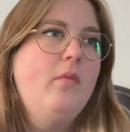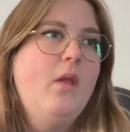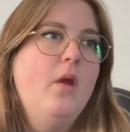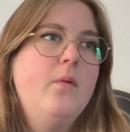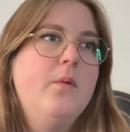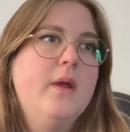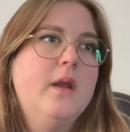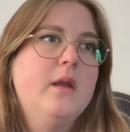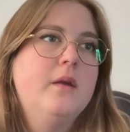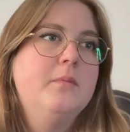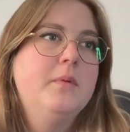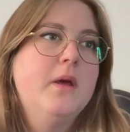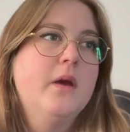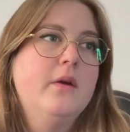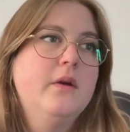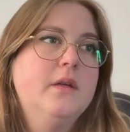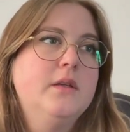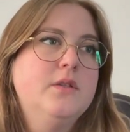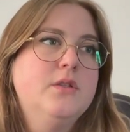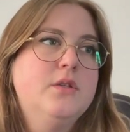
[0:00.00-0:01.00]
we ended up
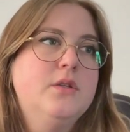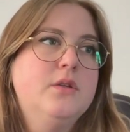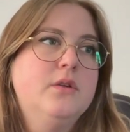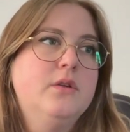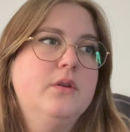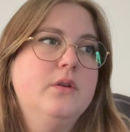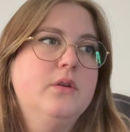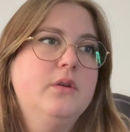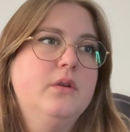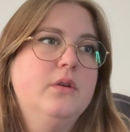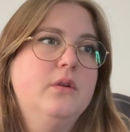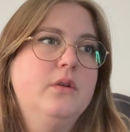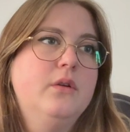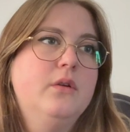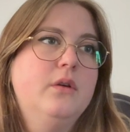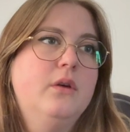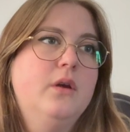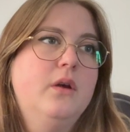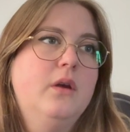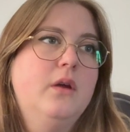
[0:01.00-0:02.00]
going
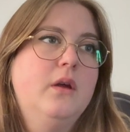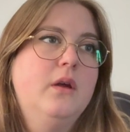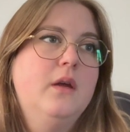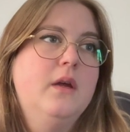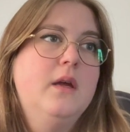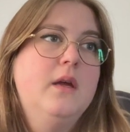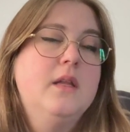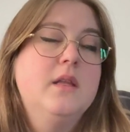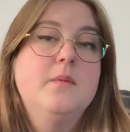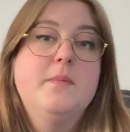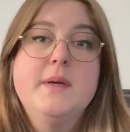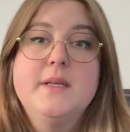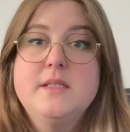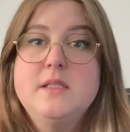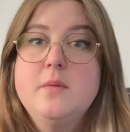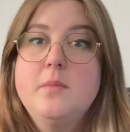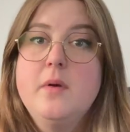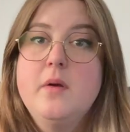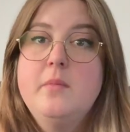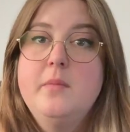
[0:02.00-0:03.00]
to the bus
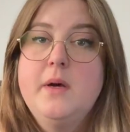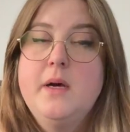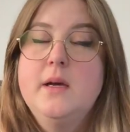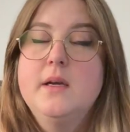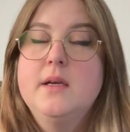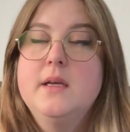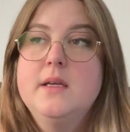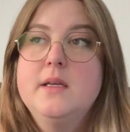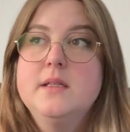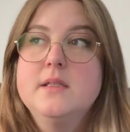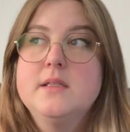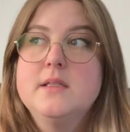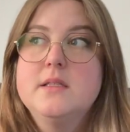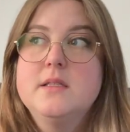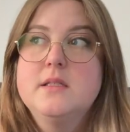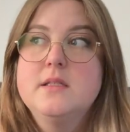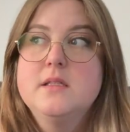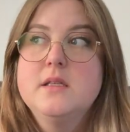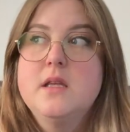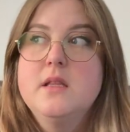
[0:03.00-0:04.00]
depot
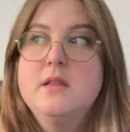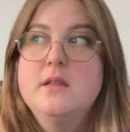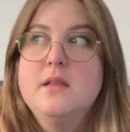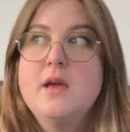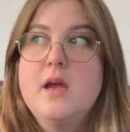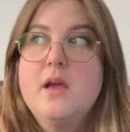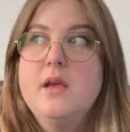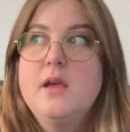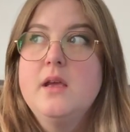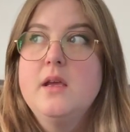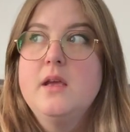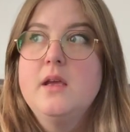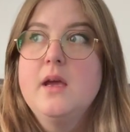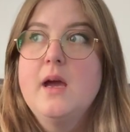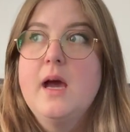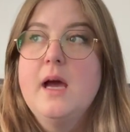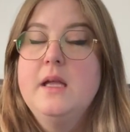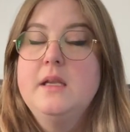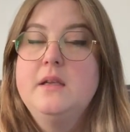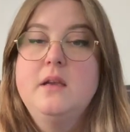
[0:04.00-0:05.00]
markets they
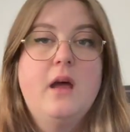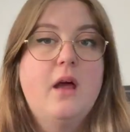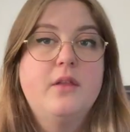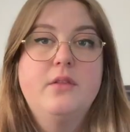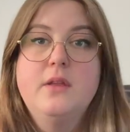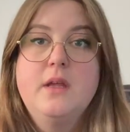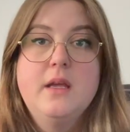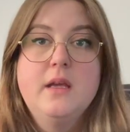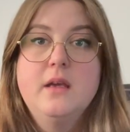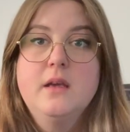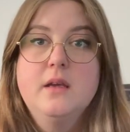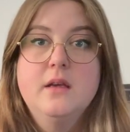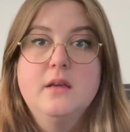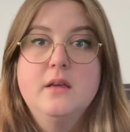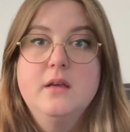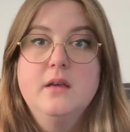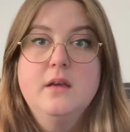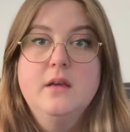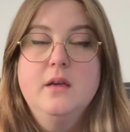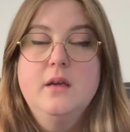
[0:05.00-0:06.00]
had nothing
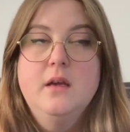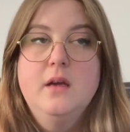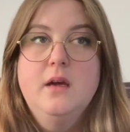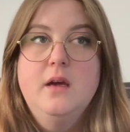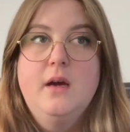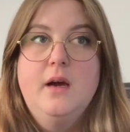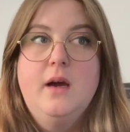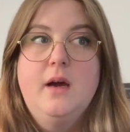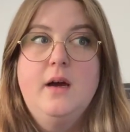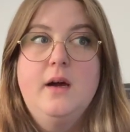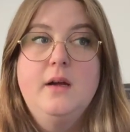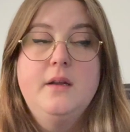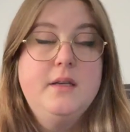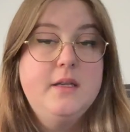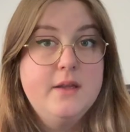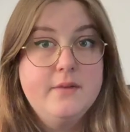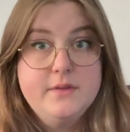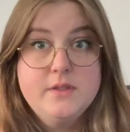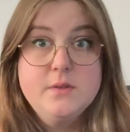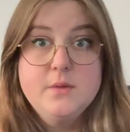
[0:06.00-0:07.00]
uh,
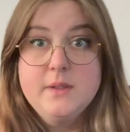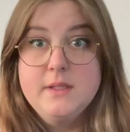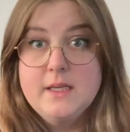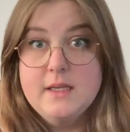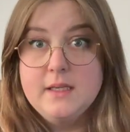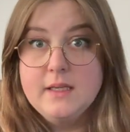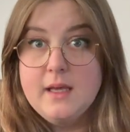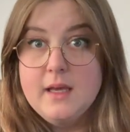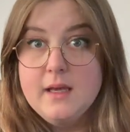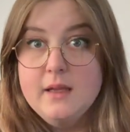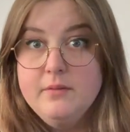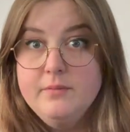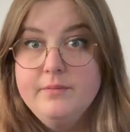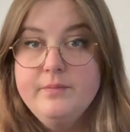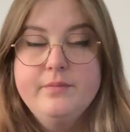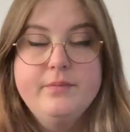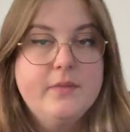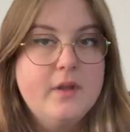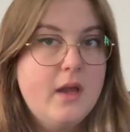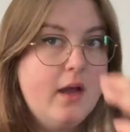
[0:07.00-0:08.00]
never doing that again.
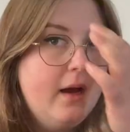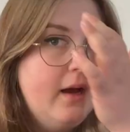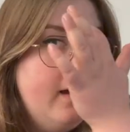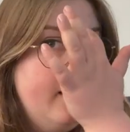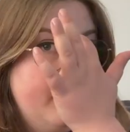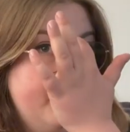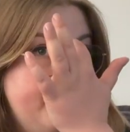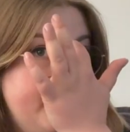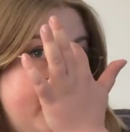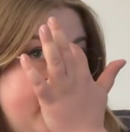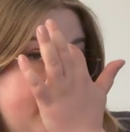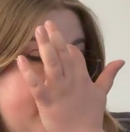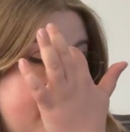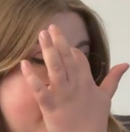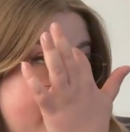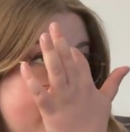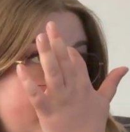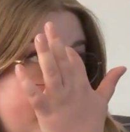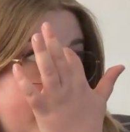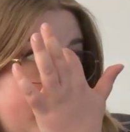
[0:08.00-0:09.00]
Um, and
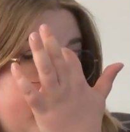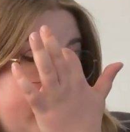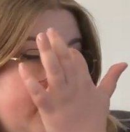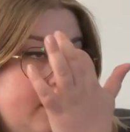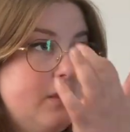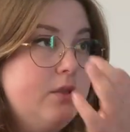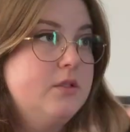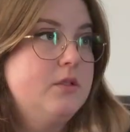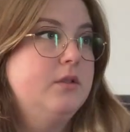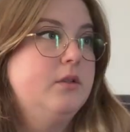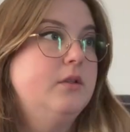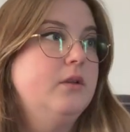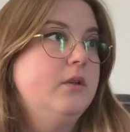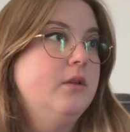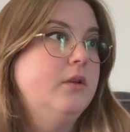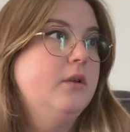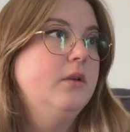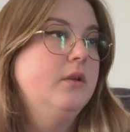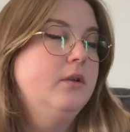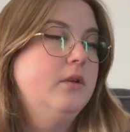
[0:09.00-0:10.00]
then we went
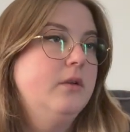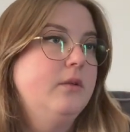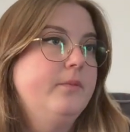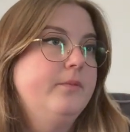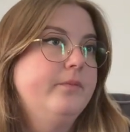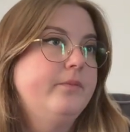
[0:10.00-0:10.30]
to